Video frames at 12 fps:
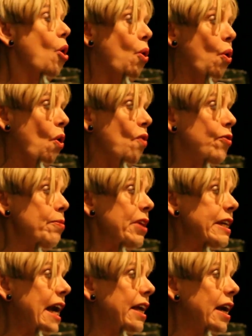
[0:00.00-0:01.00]
or from the
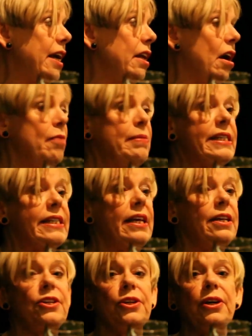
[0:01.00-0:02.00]
Dalai Lama
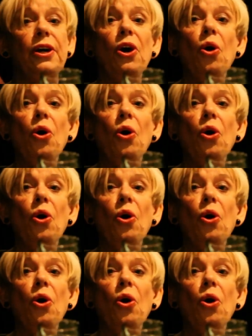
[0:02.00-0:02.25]
Center,